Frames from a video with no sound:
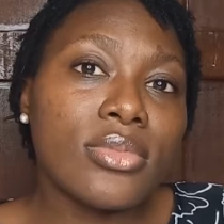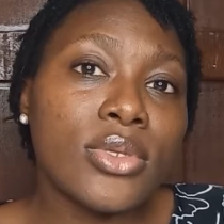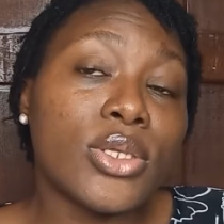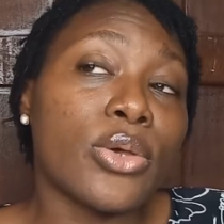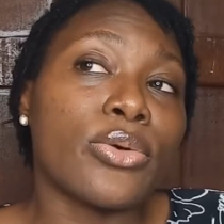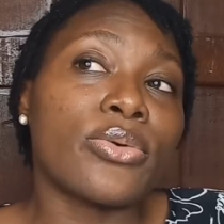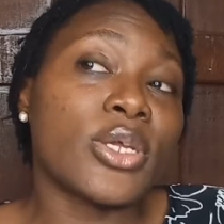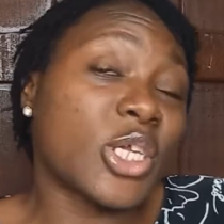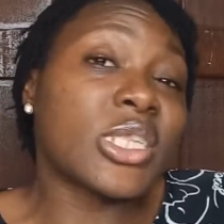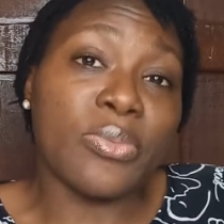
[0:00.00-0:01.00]
So it
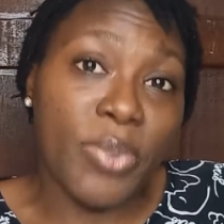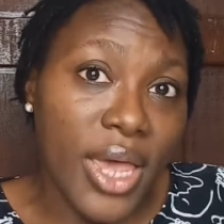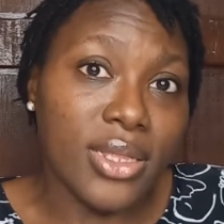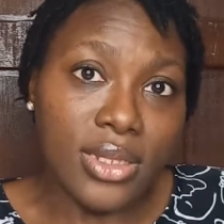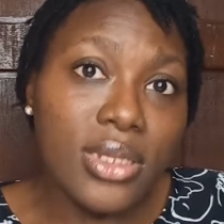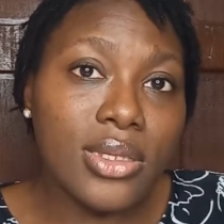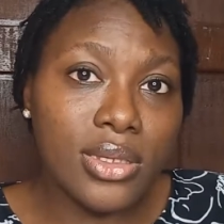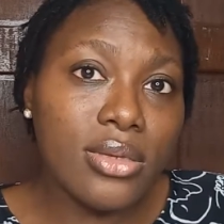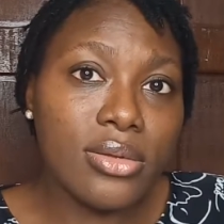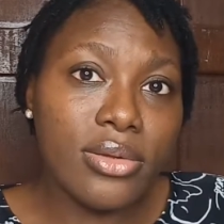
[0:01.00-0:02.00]
just
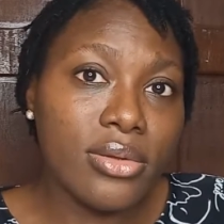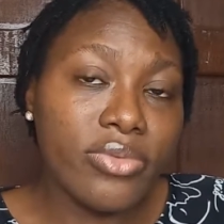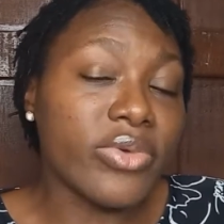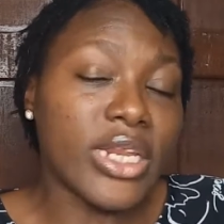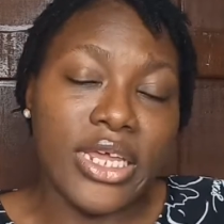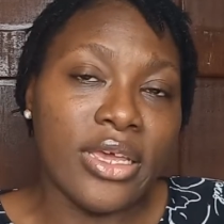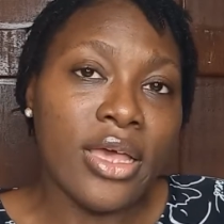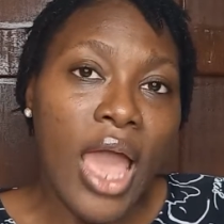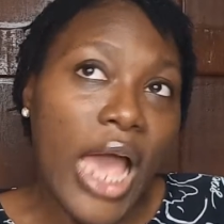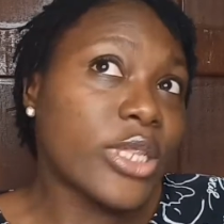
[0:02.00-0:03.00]
depends, really.
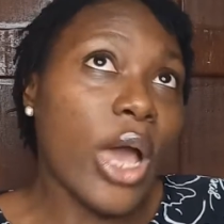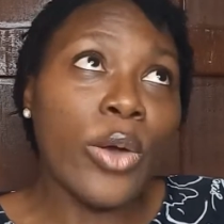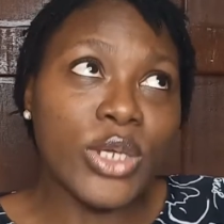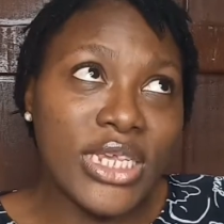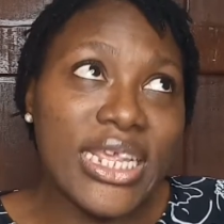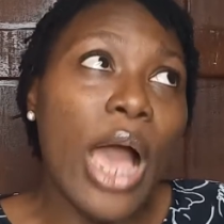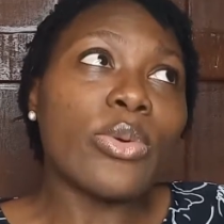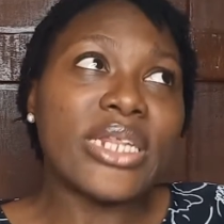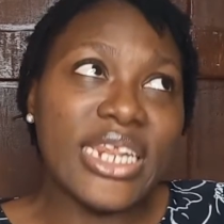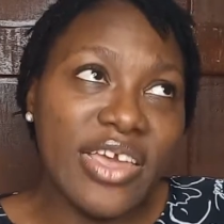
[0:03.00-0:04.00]
So I
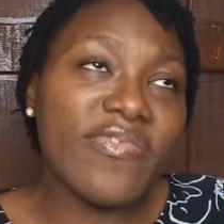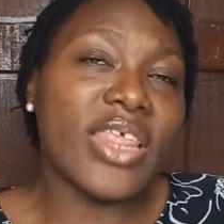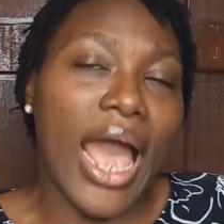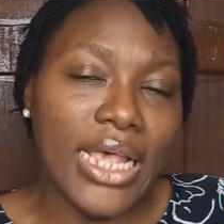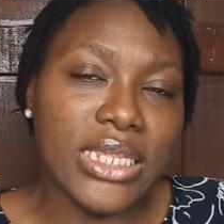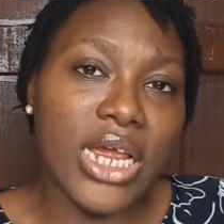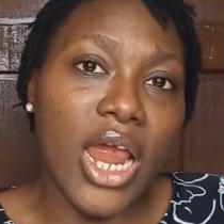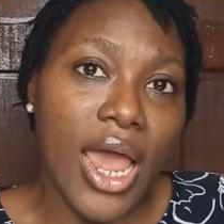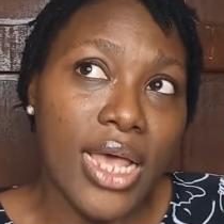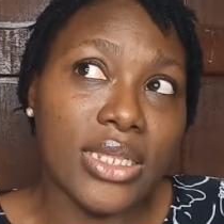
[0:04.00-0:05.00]
would leave the answer
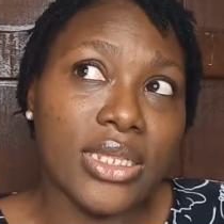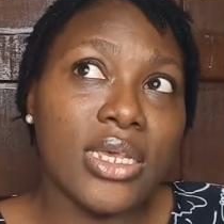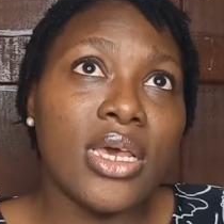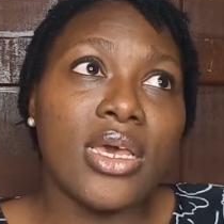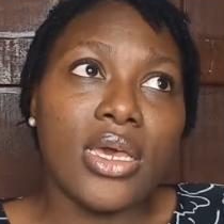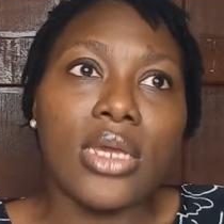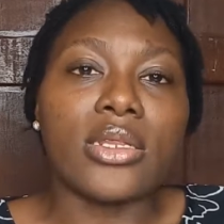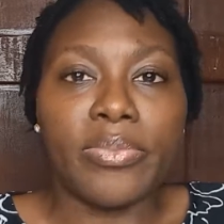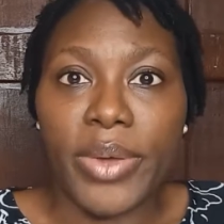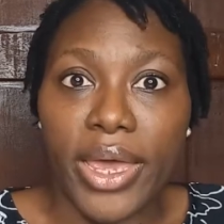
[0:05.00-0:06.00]
as it
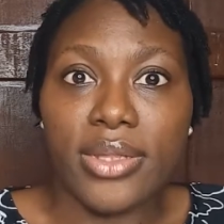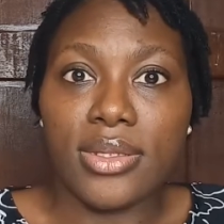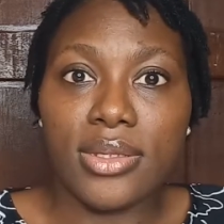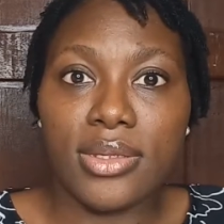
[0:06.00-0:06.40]
depends.